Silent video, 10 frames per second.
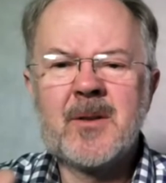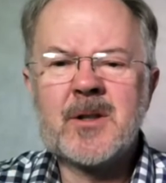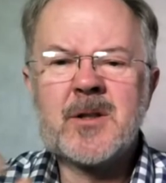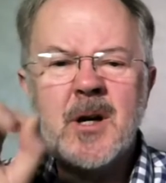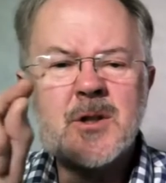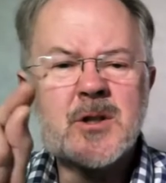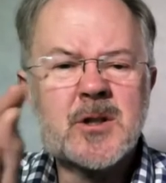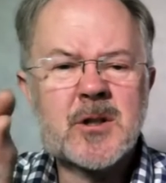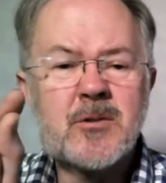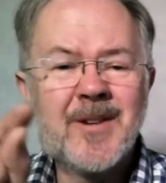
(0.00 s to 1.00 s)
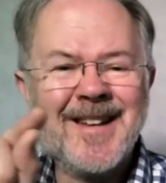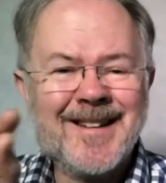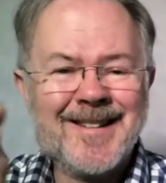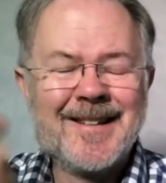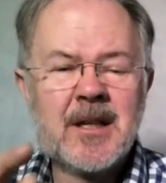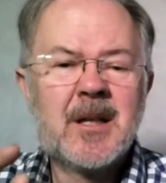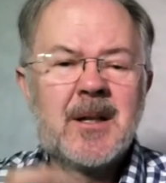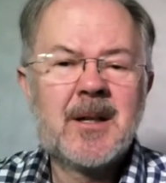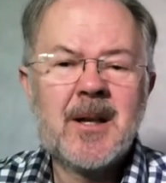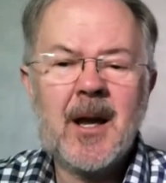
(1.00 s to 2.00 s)
touch screen
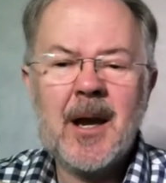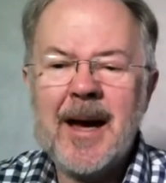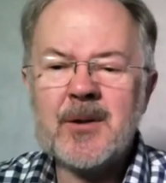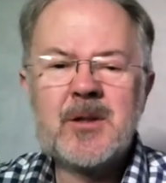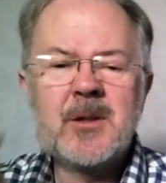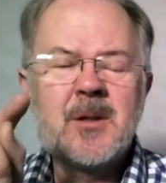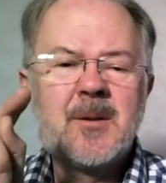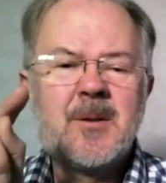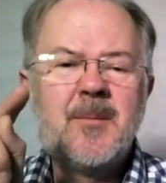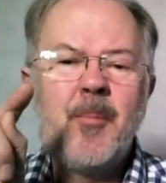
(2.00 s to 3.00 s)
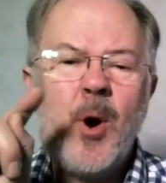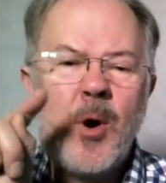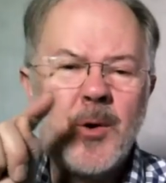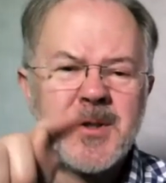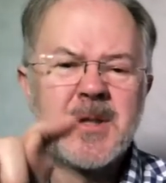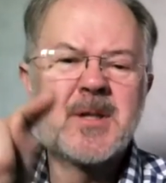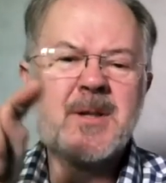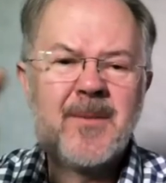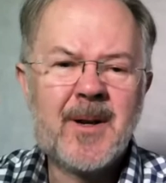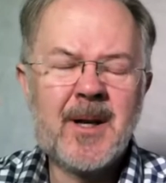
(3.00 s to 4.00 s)
allows you to
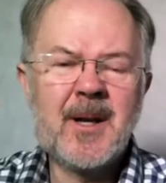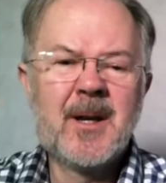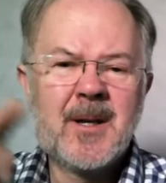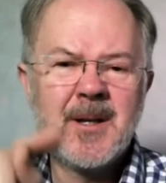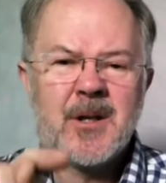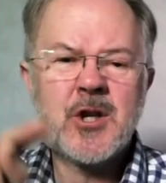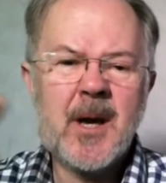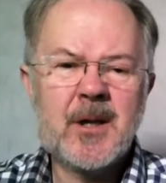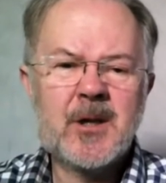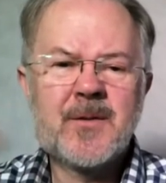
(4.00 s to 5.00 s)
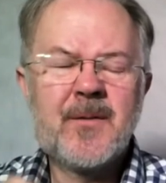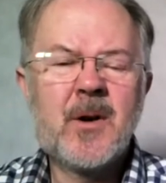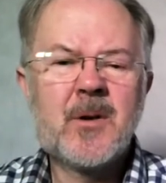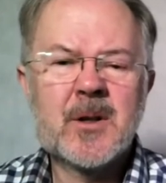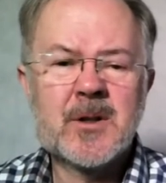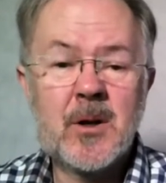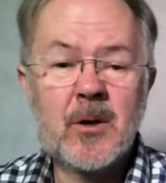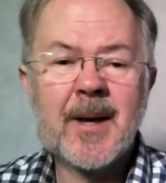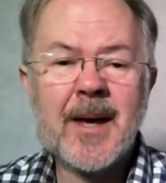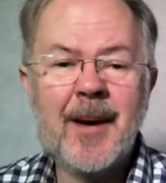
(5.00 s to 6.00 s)
positively change focus on
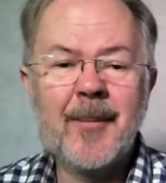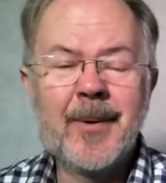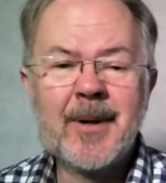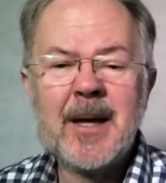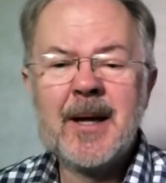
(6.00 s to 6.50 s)
the camera.